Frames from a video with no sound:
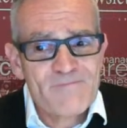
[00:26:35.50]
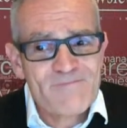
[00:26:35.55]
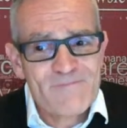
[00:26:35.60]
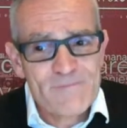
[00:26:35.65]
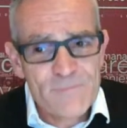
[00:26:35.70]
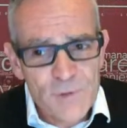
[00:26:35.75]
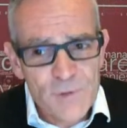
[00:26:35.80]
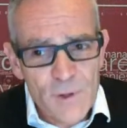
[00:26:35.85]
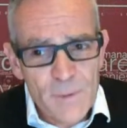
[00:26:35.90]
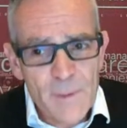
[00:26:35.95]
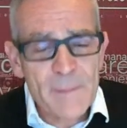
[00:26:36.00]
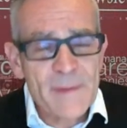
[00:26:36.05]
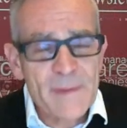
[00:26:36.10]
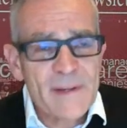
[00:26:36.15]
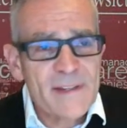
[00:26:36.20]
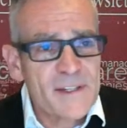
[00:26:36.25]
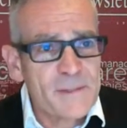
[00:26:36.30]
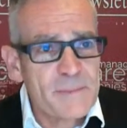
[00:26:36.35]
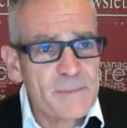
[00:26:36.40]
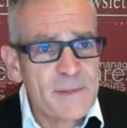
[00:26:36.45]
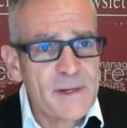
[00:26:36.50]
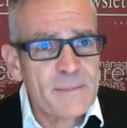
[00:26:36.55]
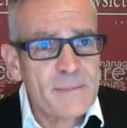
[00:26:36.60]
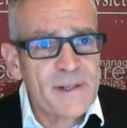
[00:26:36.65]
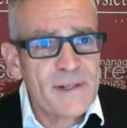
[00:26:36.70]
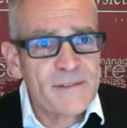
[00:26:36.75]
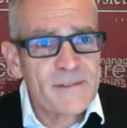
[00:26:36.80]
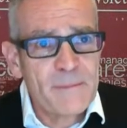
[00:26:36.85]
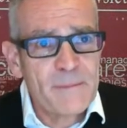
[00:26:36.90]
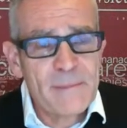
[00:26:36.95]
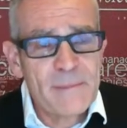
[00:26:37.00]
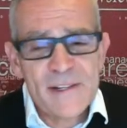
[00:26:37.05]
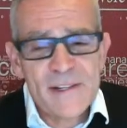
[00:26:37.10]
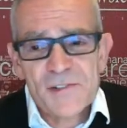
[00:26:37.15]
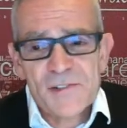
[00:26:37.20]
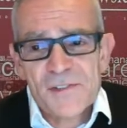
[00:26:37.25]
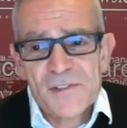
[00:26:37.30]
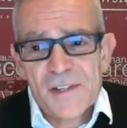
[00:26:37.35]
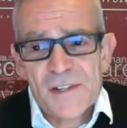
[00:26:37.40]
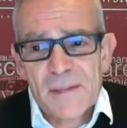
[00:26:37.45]
probably there's been a bit of
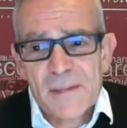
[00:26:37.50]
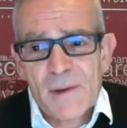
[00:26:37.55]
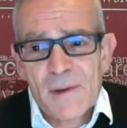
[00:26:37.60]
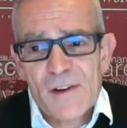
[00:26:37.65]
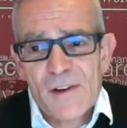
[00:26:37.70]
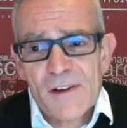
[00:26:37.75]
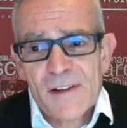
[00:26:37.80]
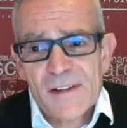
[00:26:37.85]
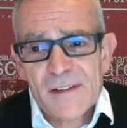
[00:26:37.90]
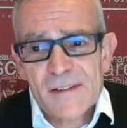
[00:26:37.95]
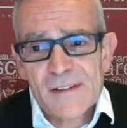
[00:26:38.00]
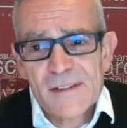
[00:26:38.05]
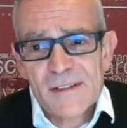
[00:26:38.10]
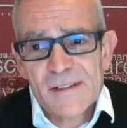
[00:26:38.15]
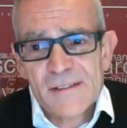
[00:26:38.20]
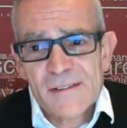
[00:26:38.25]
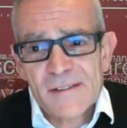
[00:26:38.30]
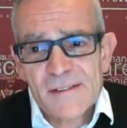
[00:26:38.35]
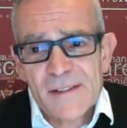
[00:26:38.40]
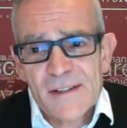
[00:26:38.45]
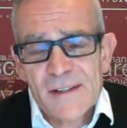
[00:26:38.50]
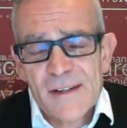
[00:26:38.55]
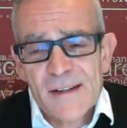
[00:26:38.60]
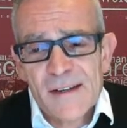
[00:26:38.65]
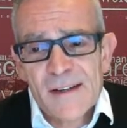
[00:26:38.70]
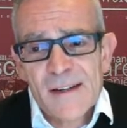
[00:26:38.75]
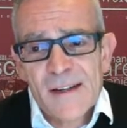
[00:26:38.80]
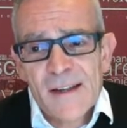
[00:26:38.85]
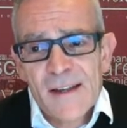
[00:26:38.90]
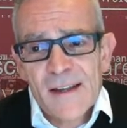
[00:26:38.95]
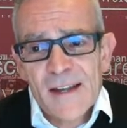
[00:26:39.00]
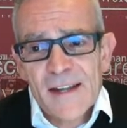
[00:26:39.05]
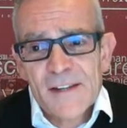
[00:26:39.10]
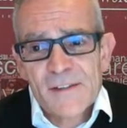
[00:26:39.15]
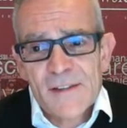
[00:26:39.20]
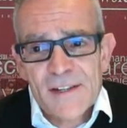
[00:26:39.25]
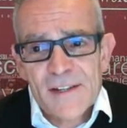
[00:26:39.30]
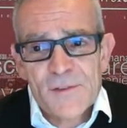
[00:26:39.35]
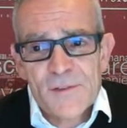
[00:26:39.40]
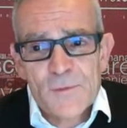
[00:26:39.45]
impatience in the market, and
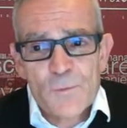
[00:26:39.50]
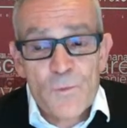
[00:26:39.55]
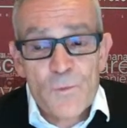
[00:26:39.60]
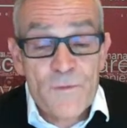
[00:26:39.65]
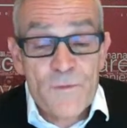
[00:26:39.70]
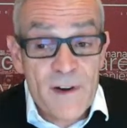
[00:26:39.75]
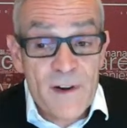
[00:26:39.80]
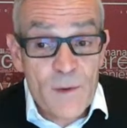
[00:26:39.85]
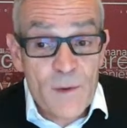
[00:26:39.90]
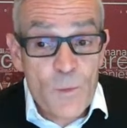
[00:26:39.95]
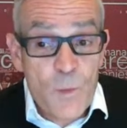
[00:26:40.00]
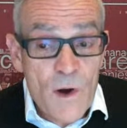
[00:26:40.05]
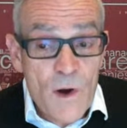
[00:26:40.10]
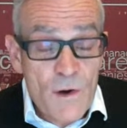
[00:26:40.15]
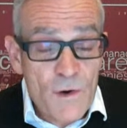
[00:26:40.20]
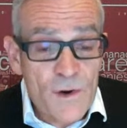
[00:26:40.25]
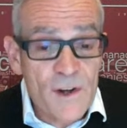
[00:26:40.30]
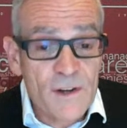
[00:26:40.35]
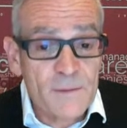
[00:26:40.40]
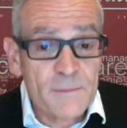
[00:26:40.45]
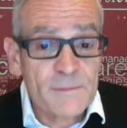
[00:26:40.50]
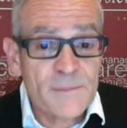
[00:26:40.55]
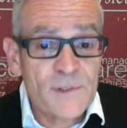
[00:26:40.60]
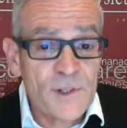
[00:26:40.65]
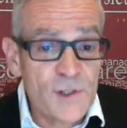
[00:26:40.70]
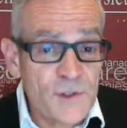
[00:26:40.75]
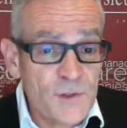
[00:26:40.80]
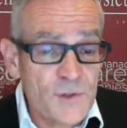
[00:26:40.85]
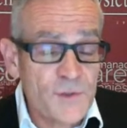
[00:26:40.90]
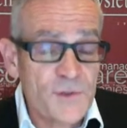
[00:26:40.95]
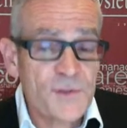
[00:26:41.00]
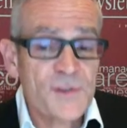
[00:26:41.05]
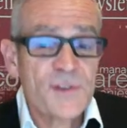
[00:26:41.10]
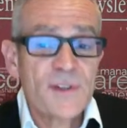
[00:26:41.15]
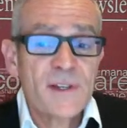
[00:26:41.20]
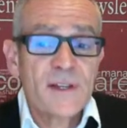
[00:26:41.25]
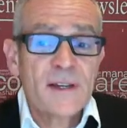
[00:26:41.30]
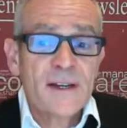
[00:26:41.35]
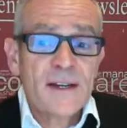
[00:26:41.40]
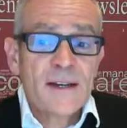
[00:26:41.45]
it's very welcome
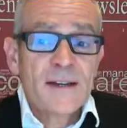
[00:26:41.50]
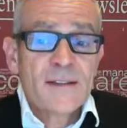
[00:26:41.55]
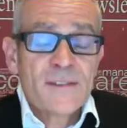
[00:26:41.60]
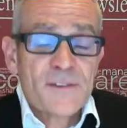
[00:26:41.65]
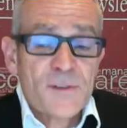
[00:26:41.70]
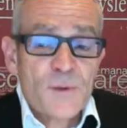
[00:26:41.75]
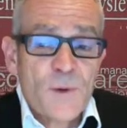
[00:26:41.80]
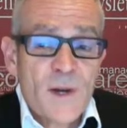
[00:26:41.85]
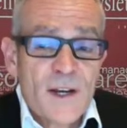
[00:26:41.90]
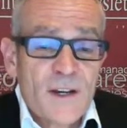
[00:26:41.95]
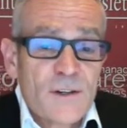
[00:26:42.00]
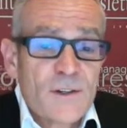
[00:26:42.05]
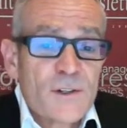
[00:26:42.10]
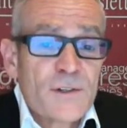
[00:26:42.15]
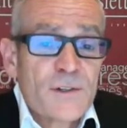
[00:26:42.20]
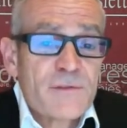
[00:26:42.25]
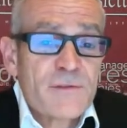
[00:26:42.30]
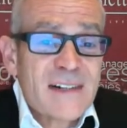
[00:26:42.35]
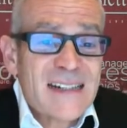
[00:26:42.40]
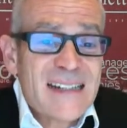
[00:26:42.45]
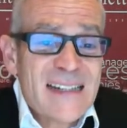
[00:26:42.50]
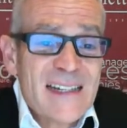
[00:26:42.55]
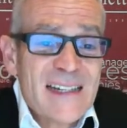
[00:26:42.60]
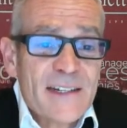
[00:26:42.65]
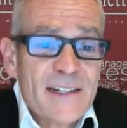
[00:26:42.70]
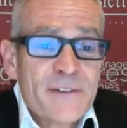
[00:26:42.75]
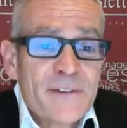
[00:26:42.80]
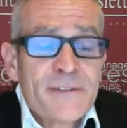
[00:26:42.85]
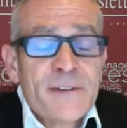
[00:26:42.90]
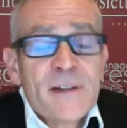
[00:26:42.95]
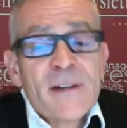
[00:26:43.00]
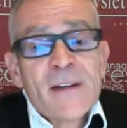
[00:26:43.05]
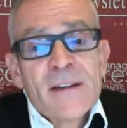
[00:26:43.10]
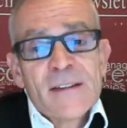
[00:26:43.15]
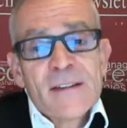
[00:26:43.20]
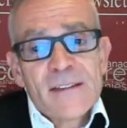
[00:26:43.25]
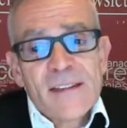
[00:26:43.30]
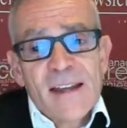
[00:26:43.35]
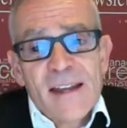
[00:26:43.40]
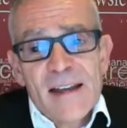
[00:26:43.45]
news. There's quite a lot of relief
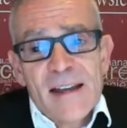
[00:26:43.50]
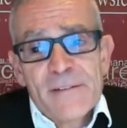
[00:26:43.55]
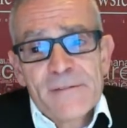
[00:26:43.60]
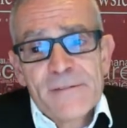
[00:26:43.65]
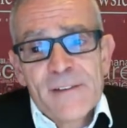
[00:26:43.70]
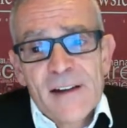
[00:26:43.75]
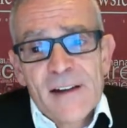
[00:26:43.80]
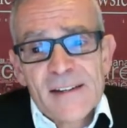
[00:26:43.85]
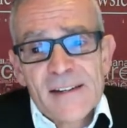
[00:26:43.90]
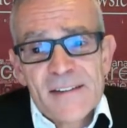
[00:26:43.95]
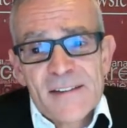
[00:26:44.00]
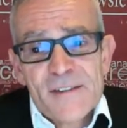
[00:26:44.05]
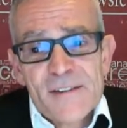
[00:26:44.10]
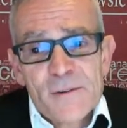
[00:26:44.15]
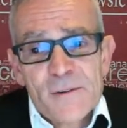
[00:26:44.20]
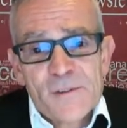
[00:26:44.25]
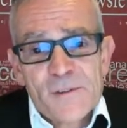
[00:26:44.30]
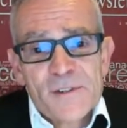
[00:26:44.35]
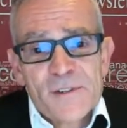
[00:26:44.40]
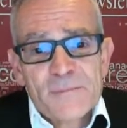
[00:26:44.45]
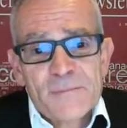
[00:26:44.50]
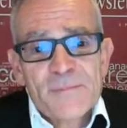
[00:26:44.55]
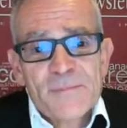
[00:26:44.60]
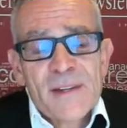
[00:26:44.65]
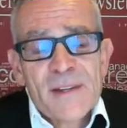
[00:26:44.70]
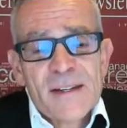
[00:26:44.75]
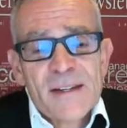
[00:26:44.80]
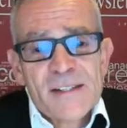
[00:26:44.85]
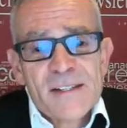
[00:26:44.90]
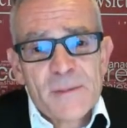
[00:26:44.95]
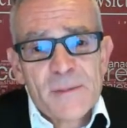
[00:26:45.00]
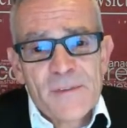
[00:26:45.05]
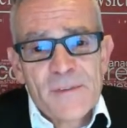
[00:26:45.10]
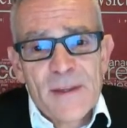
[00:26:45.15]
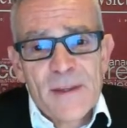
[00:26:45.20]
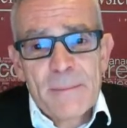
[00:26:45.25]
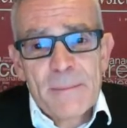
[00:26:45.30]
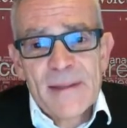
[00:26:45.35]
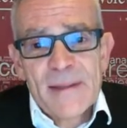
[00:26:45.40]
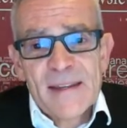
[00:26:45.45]
that they have finally sold some of
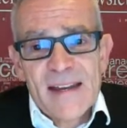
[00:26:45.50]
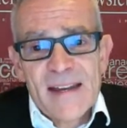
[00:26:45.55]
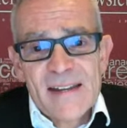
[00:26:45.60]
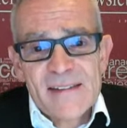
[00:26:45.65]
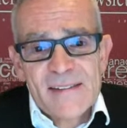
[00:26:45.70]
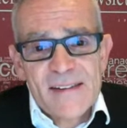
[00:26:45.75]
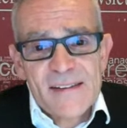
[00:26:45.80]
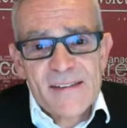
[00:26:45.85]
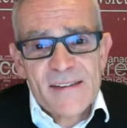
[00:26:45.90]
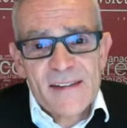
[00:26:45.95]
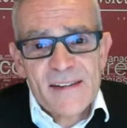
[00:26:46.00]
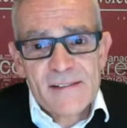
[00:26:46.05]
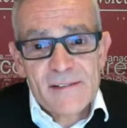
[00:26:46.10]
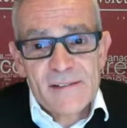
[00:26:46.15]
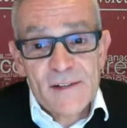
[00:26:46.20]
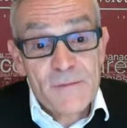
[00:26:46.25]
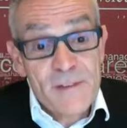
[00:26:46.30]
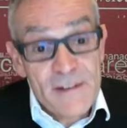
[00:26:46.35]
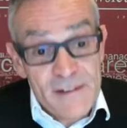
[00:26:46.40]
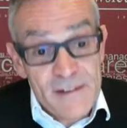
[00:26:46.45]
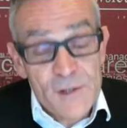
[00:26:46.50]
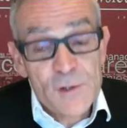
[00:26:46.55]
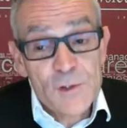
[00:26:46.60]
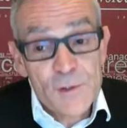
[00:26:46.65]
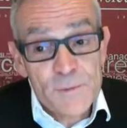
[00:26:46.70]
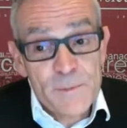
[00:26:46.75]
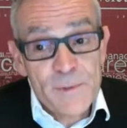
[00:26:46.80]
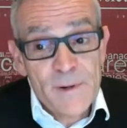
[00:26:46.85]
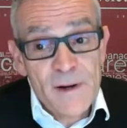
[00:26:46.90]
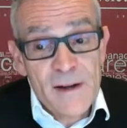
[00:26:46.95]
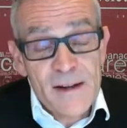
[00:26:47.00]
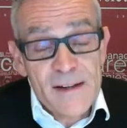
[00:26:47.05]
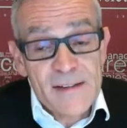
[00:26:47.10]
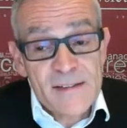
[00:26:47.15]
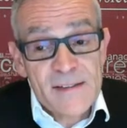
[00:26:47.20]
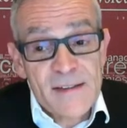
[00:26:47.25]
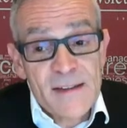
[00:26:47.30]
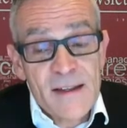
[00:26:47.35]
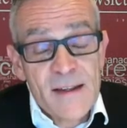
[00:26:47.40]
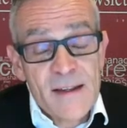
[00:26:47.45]
their big assets here at a very good price.